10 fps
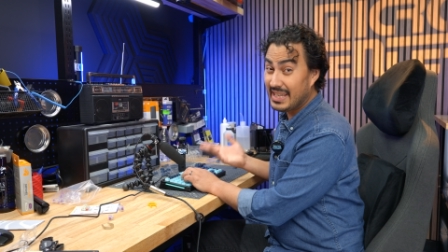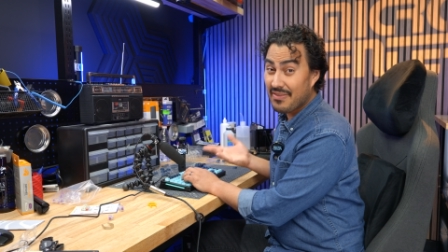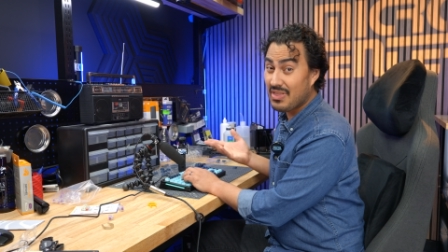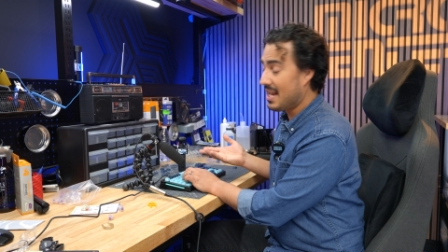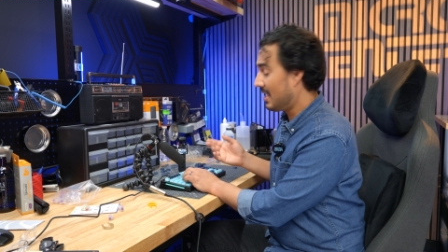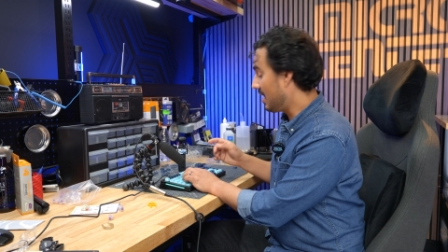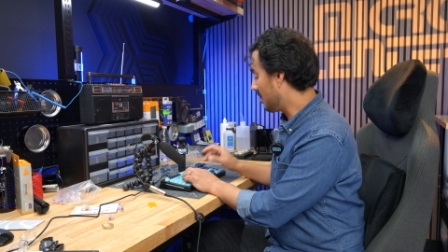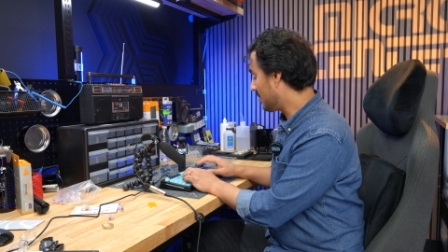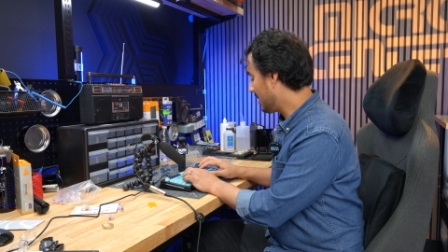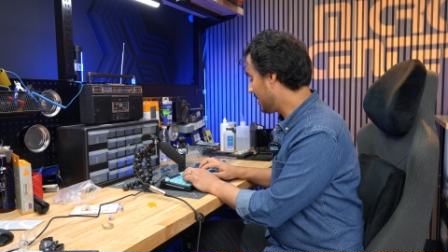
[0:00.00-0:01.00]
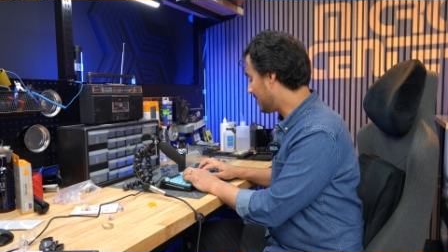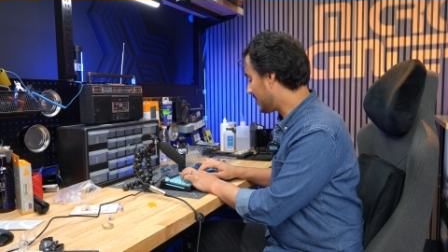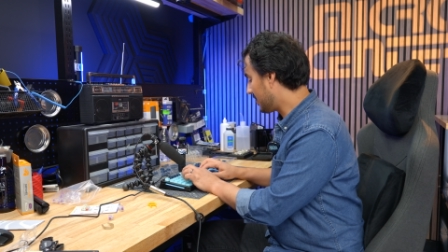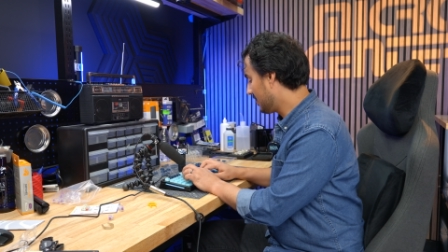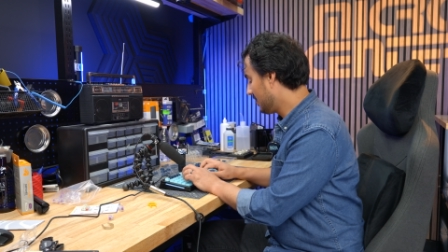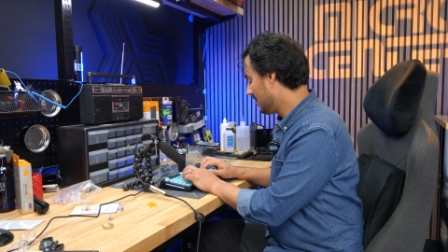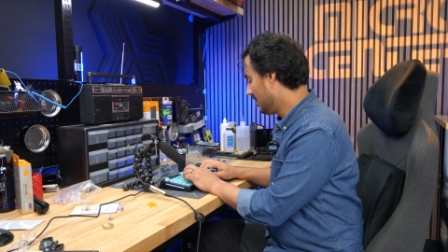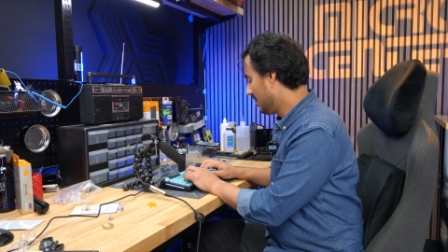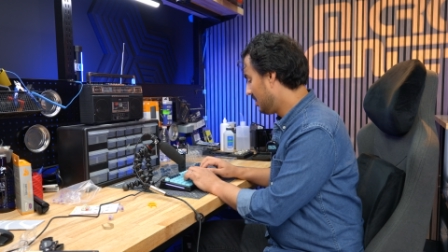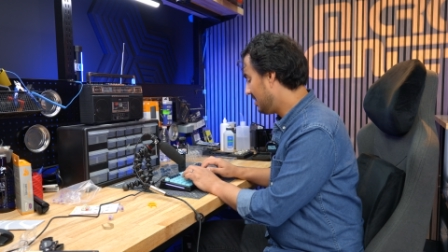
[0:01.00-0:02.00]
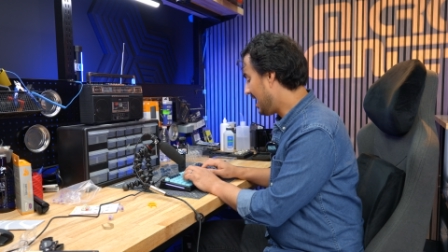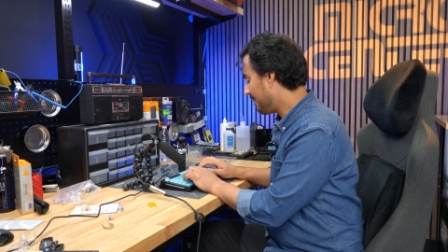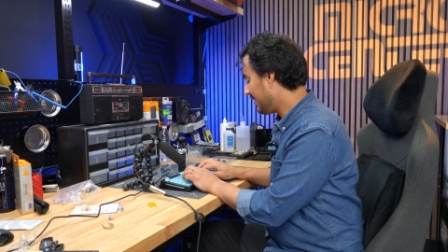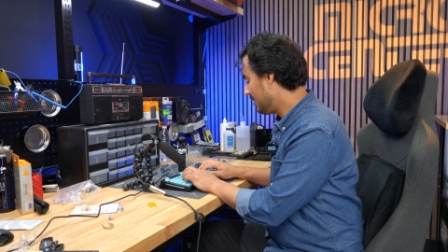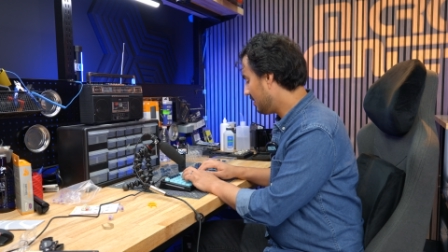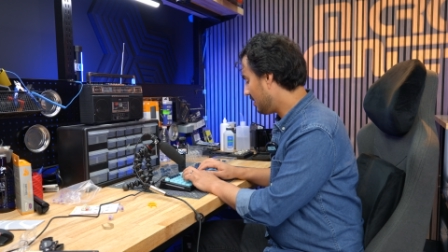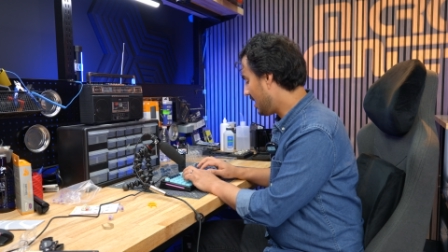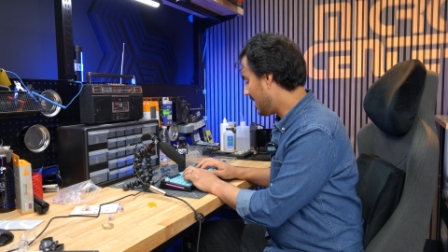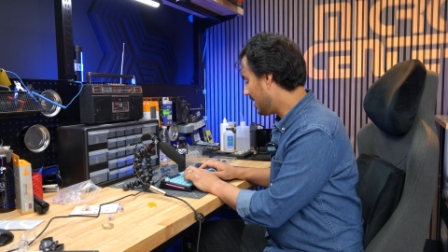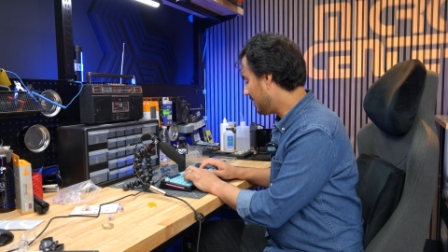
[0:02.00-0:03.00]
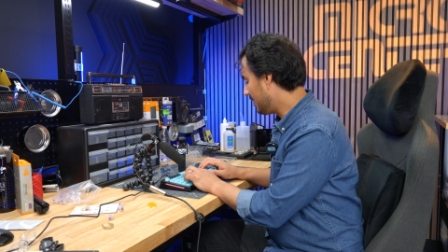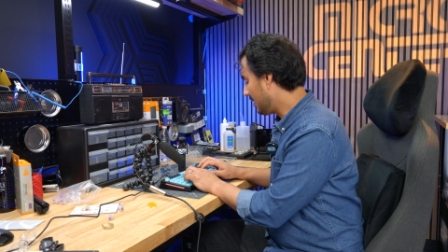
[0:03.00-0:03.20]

get that here. It's dampened, and